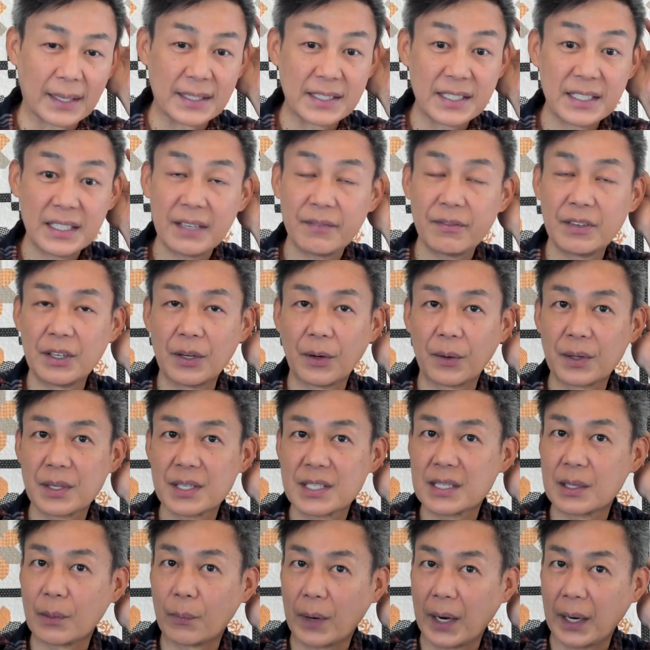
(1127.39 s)
And I didn't even
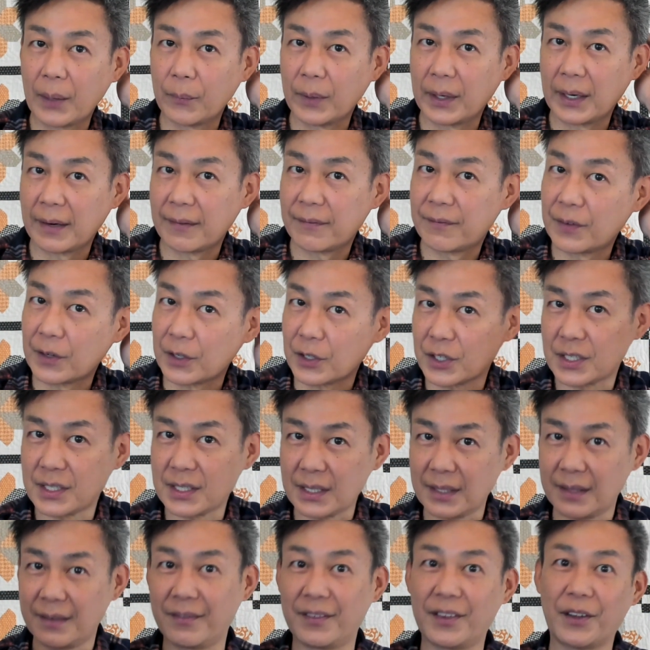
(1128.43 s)
notice the white one at
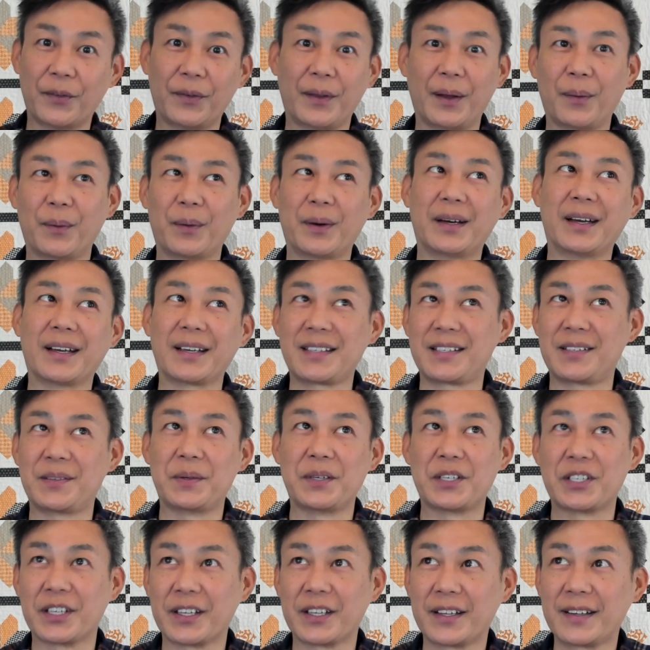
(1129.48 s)
first, even though they were
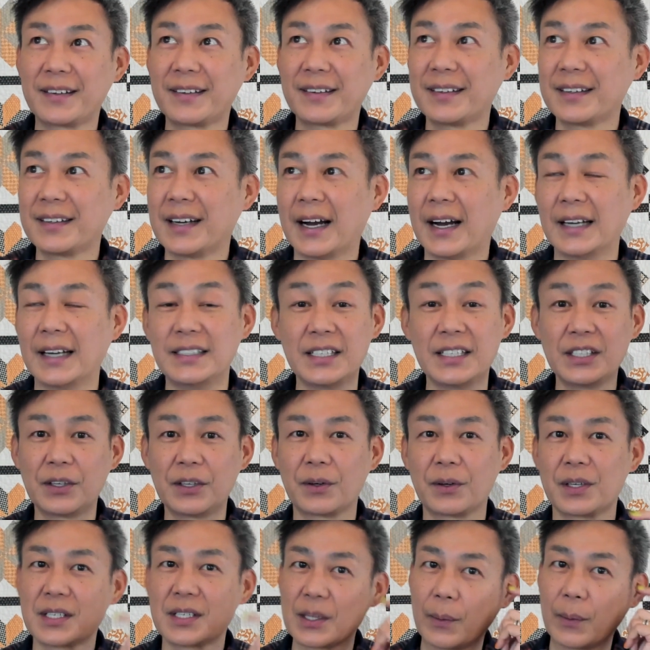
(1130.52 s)
next to each other. I
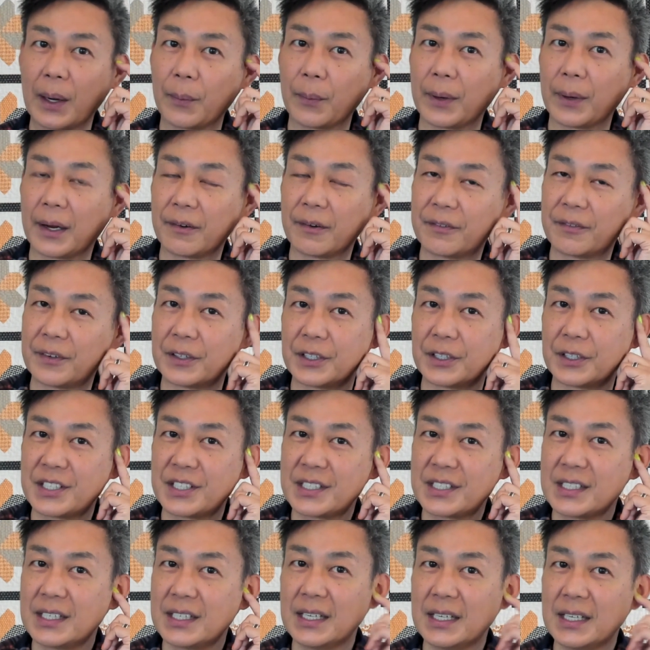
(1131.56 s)
didn't notice the white one at
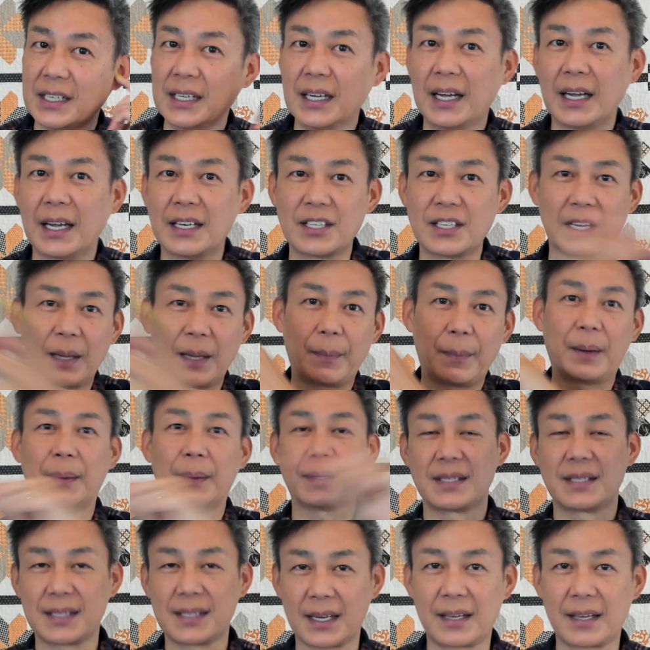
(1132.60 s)
first until I
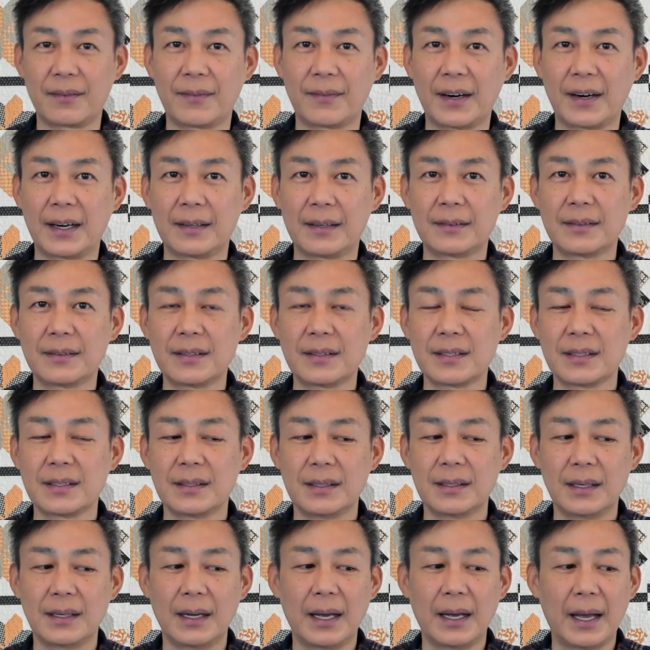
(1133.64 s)
made my second
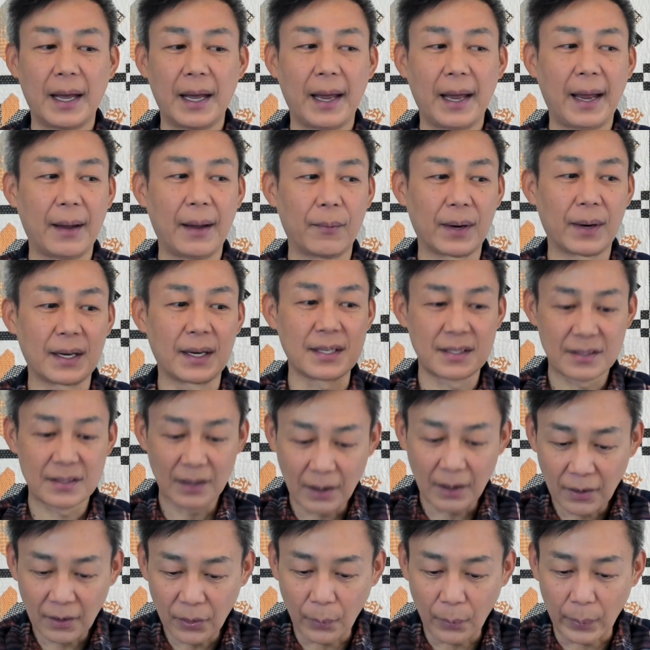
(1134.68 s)
round. And when I
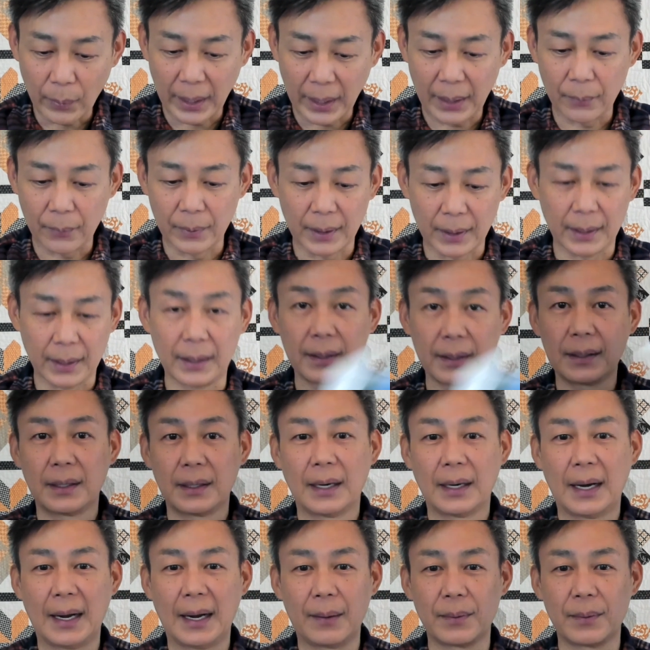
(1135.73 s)
saw the white one,
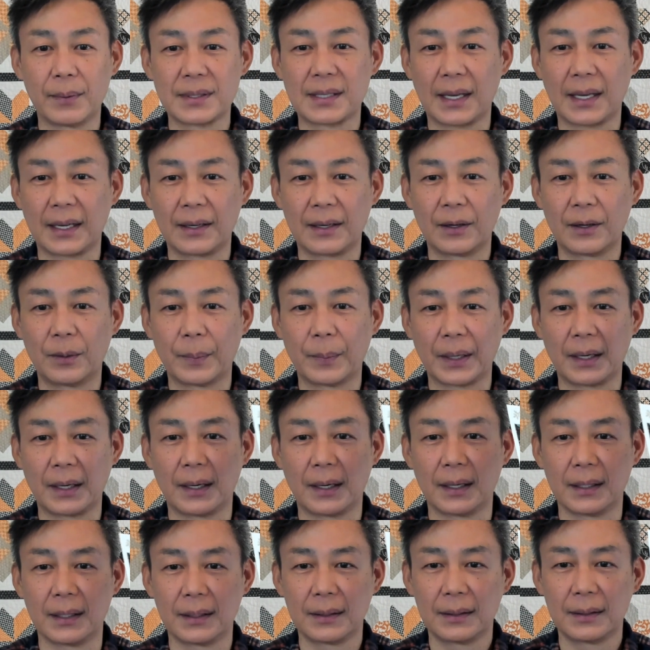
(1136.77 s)
I was like, oh my
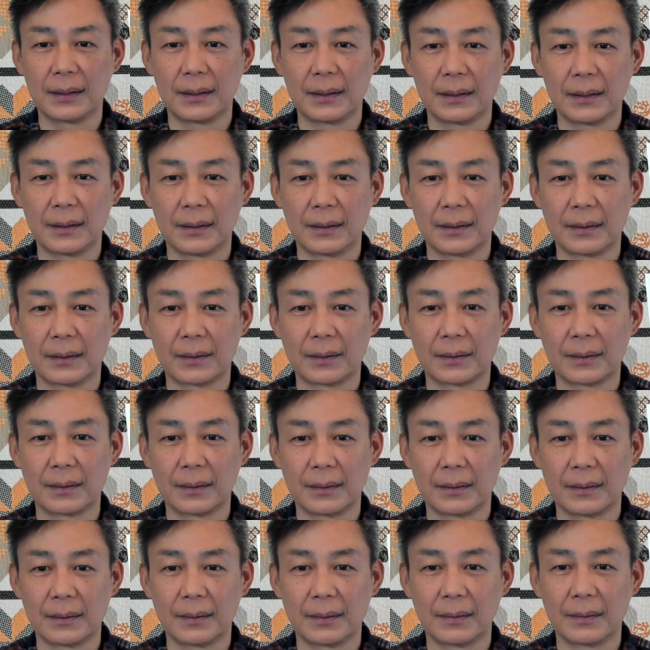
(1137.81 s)
god,
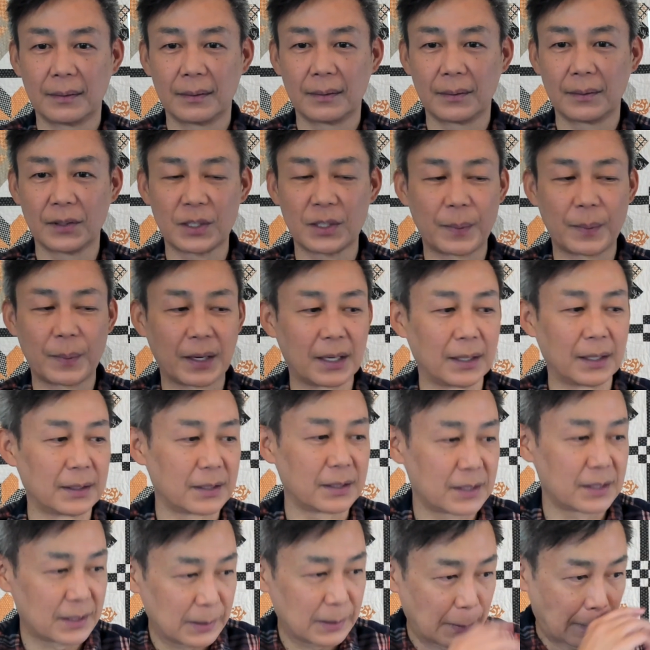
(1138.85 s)
those are my
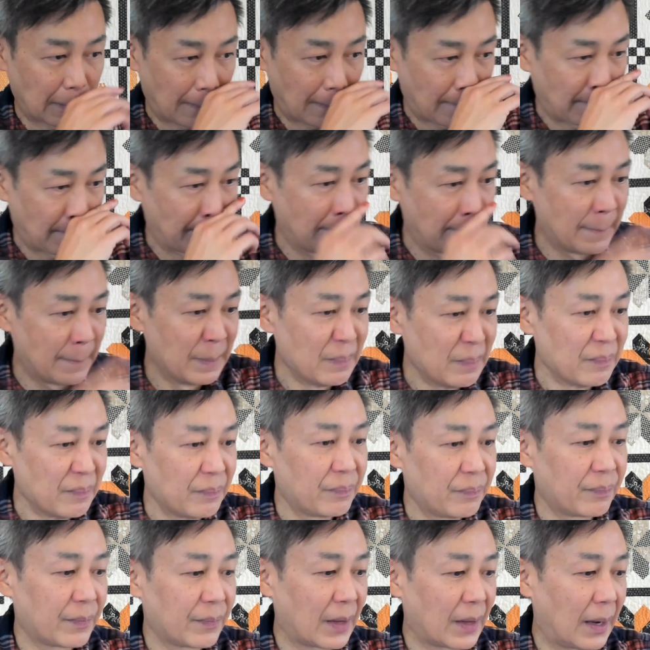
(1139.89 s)
colors.
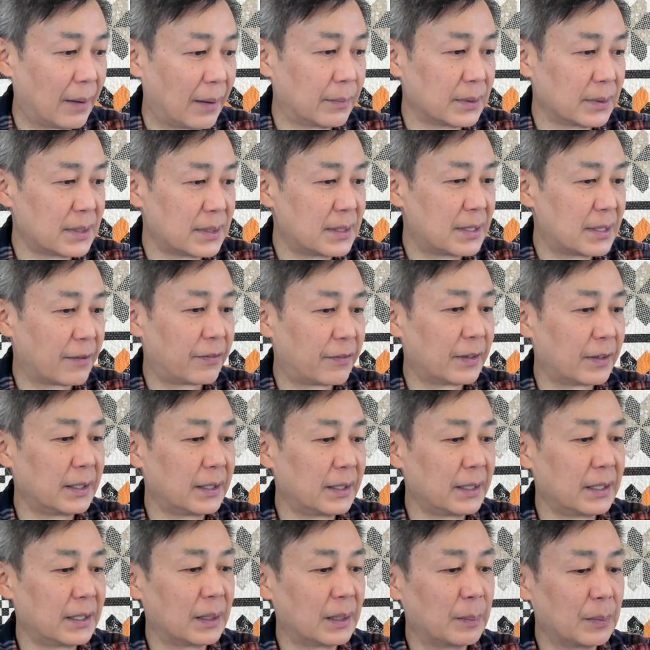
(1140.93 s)
I was
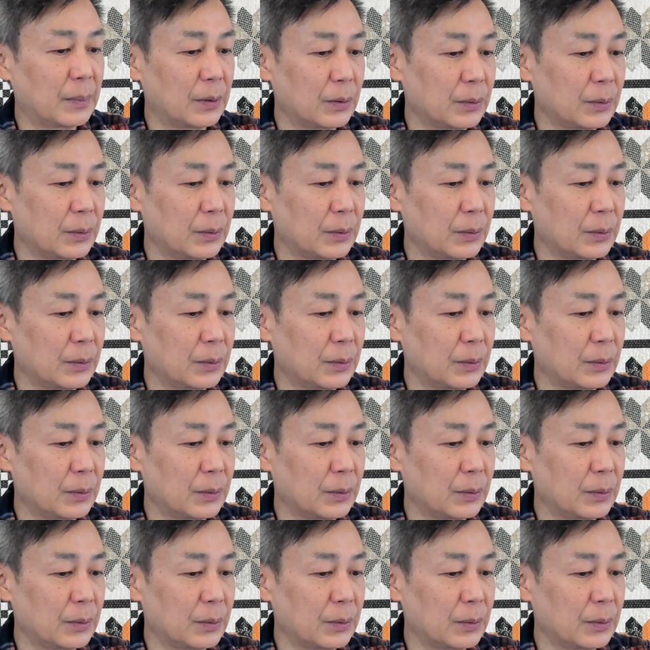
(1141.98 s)
definitely in the